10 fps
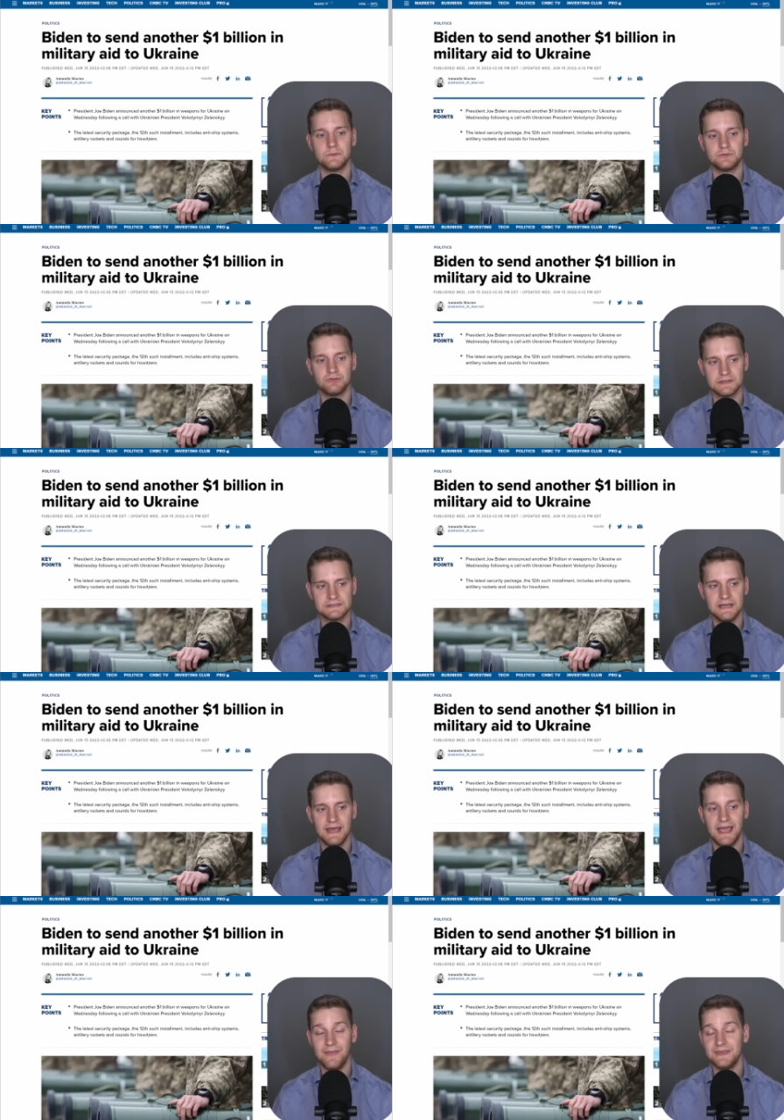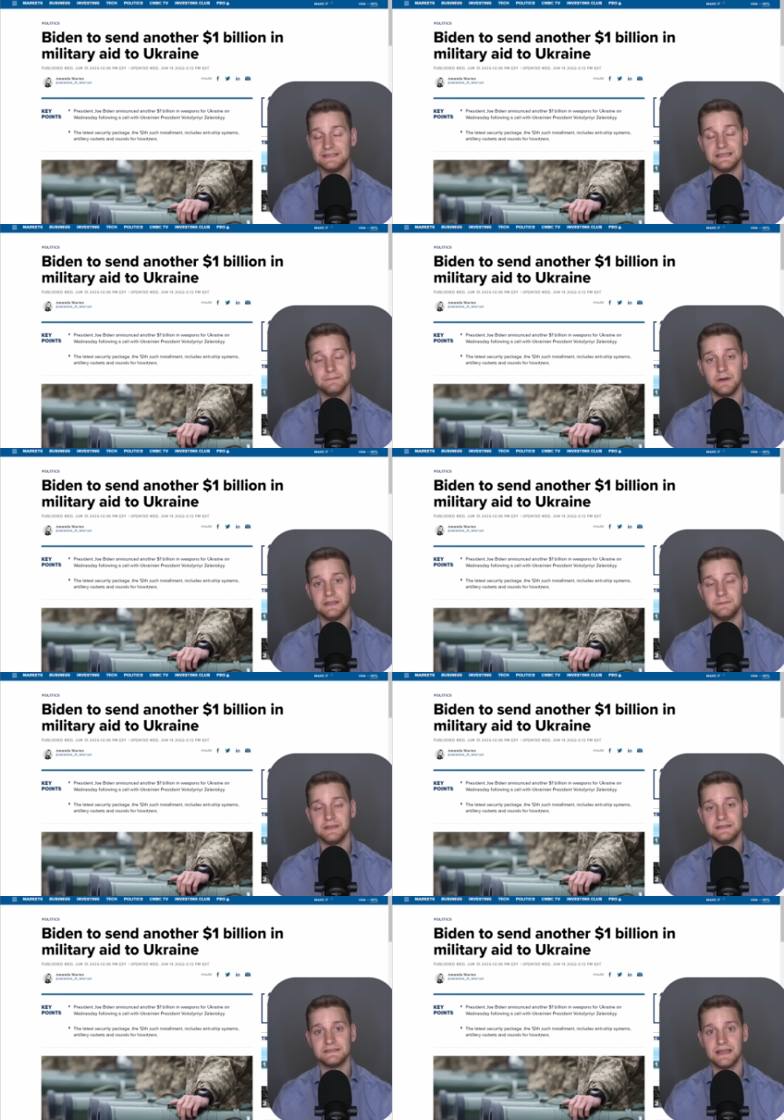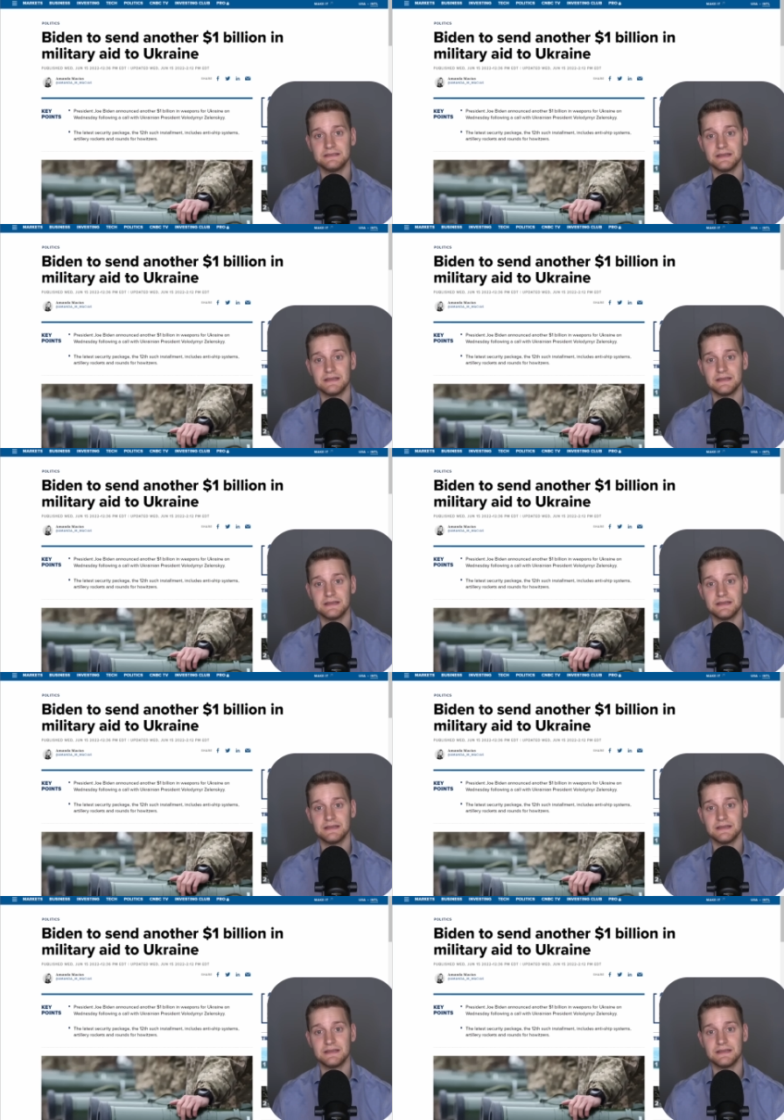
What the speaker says: with trucks, and they see money being sent